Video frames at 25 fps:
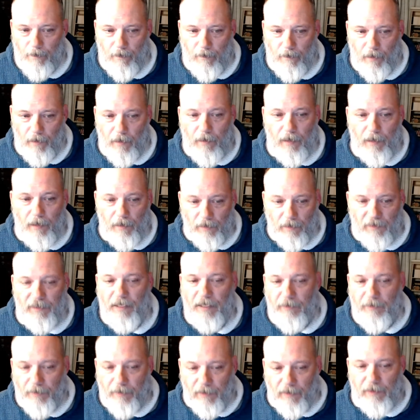that'll
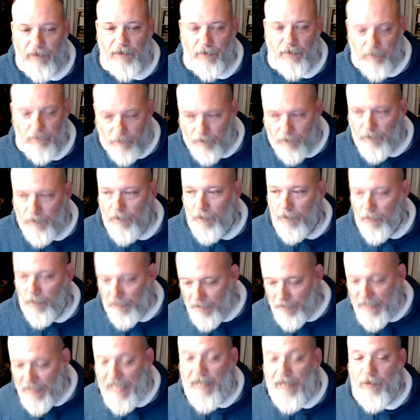save us,
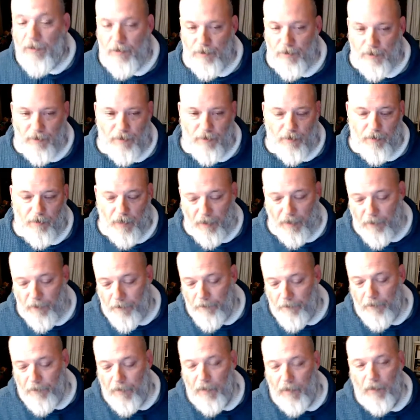in the interest, right?
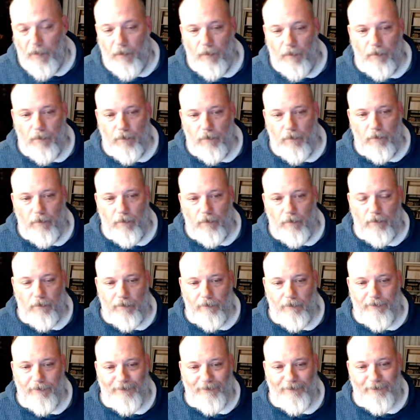
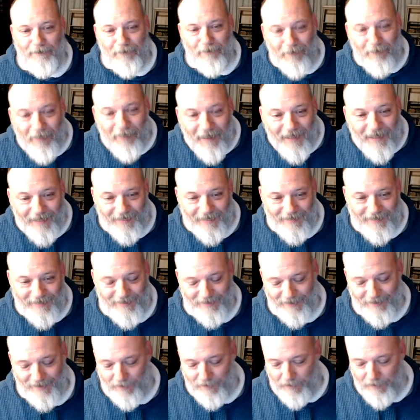
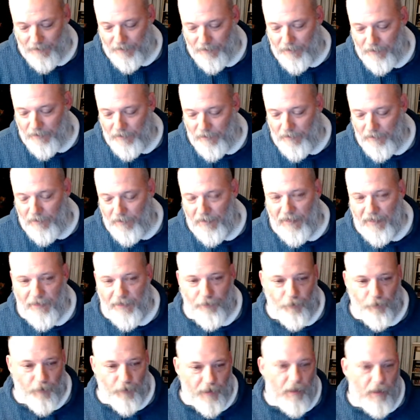But
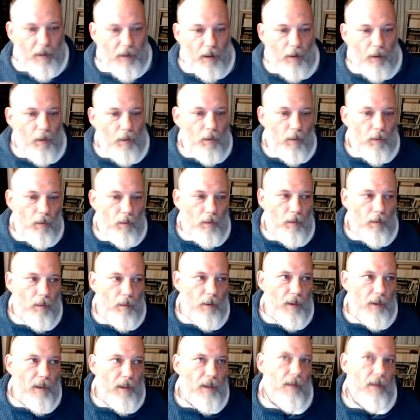if we go
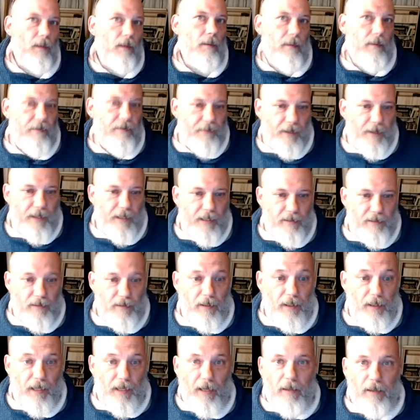and get a refinance
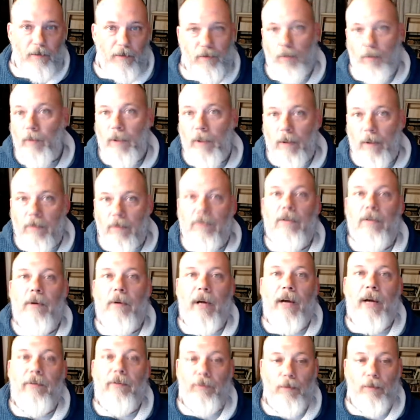on the house, we also
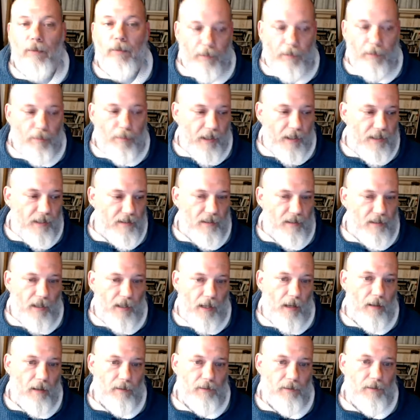have to reappraise the
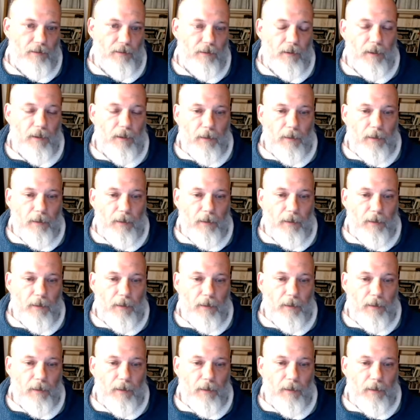house.